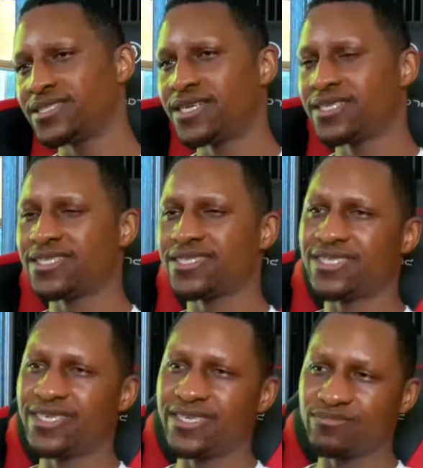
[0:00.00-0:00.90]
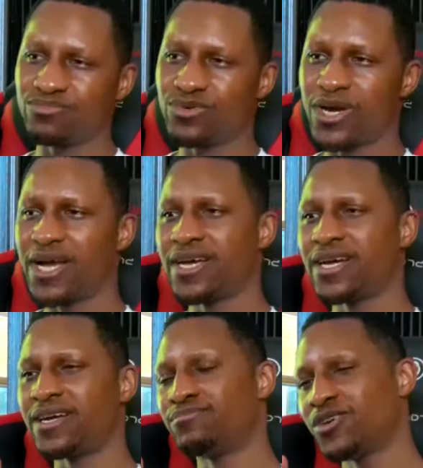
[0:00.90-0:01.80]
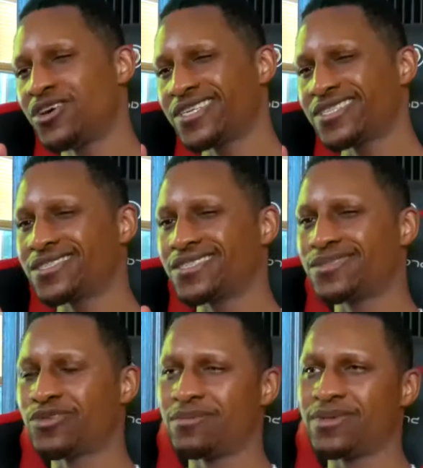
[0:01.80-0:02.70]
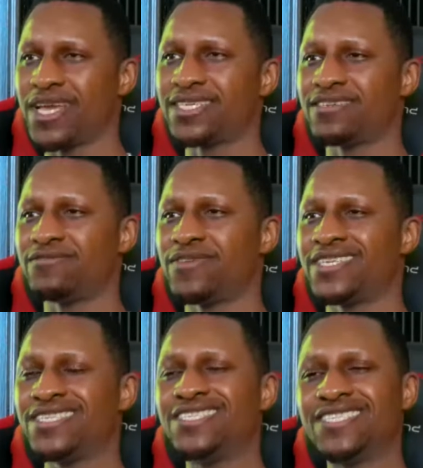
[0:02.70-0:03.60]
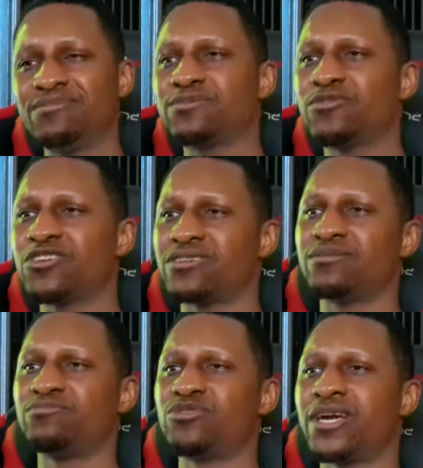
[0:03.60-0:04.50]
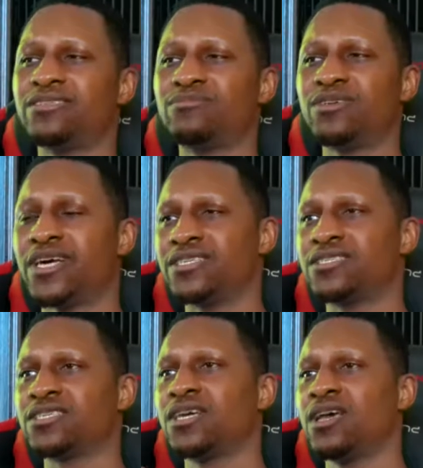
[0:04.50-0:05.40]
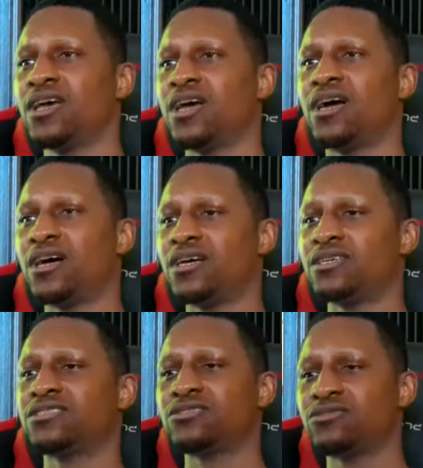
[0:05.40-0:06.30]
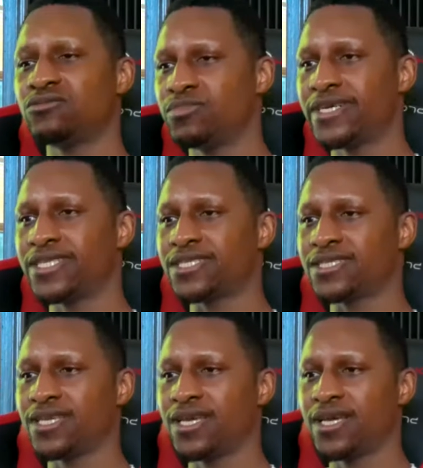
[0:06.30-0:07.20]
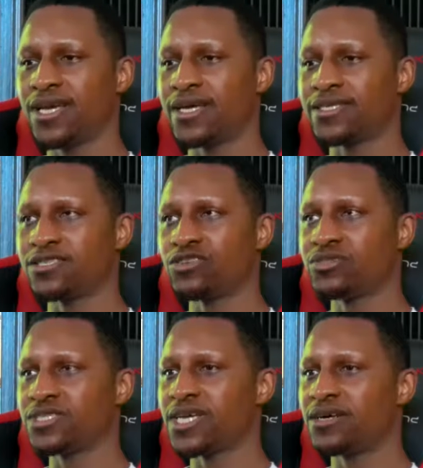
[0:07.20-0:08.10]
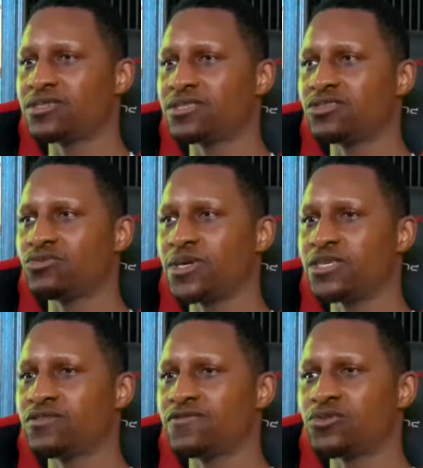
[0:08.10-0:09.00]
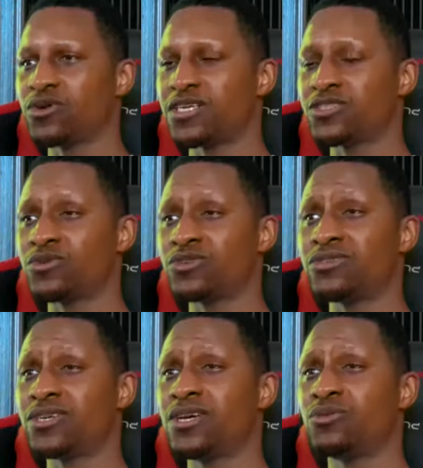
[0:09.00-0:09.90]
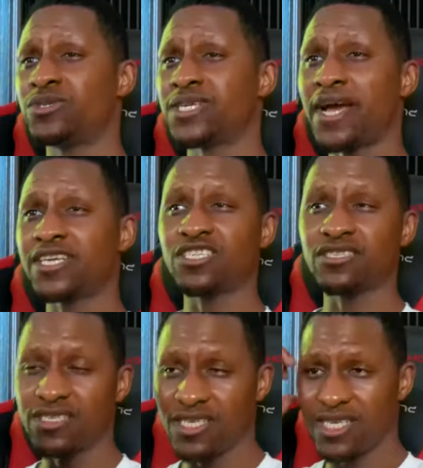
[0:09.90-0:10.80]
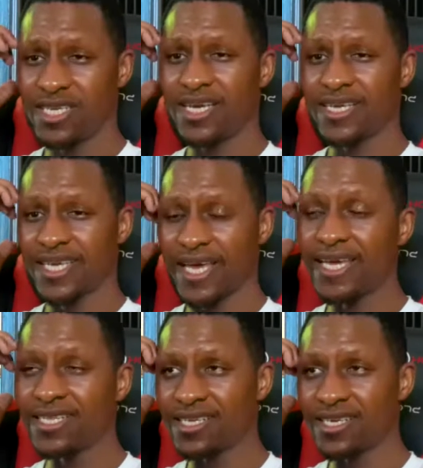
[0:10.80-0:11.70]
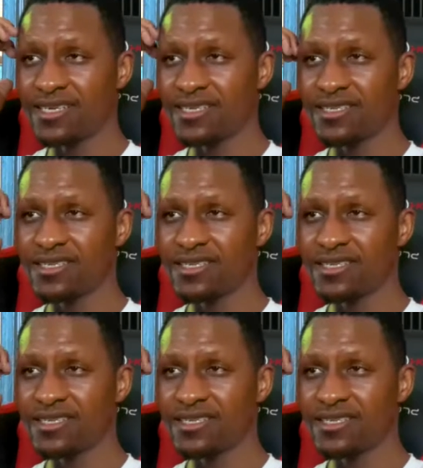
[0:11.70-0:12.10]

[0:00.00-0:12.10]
I think Mark probably has an advantage. He seems smarter than Brad, to be honest. But as it turns out, the winner of the crossword was actually Kayla.